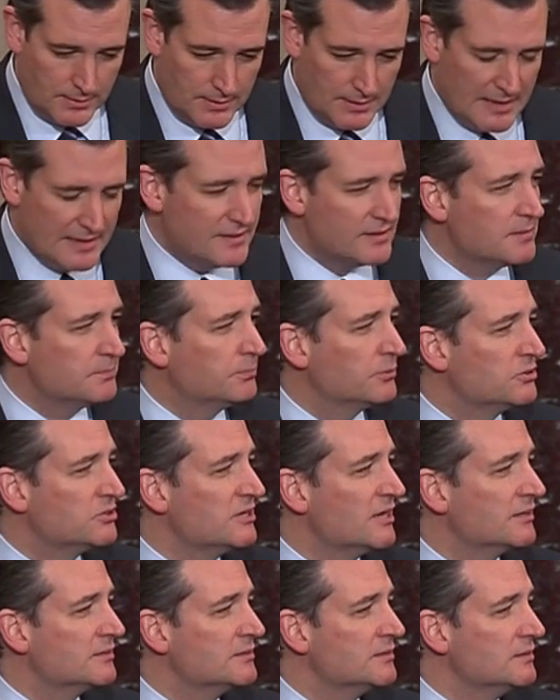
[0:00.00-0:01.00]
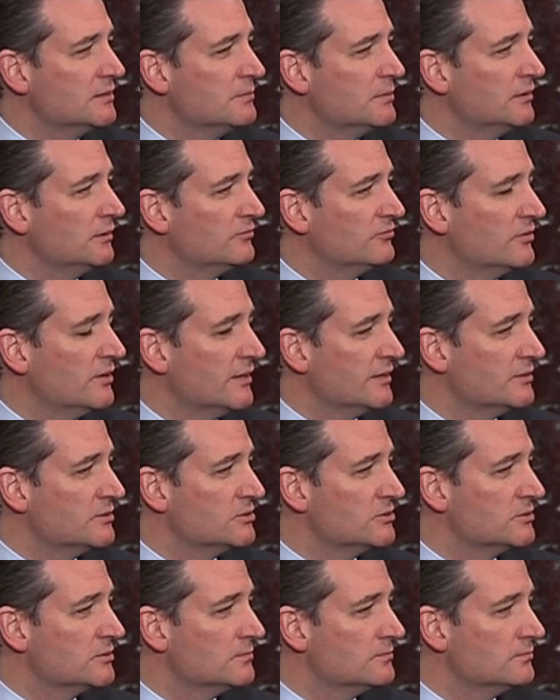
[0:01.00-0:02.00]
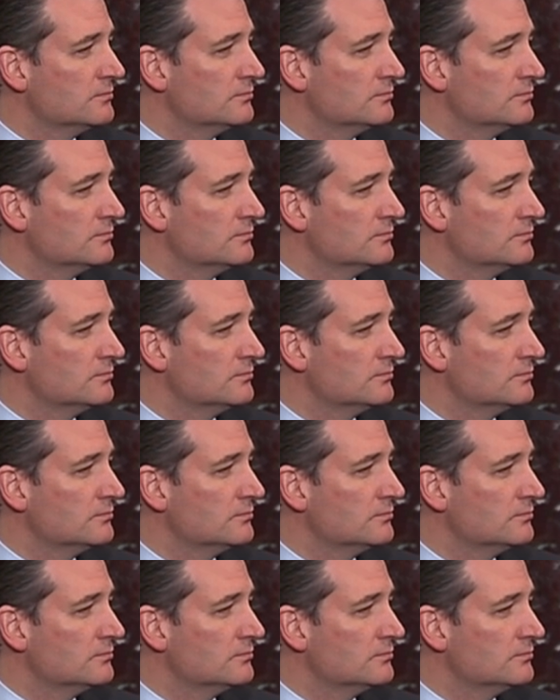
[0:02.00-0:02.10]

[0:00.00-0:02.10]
I think protecting the Bill of Rights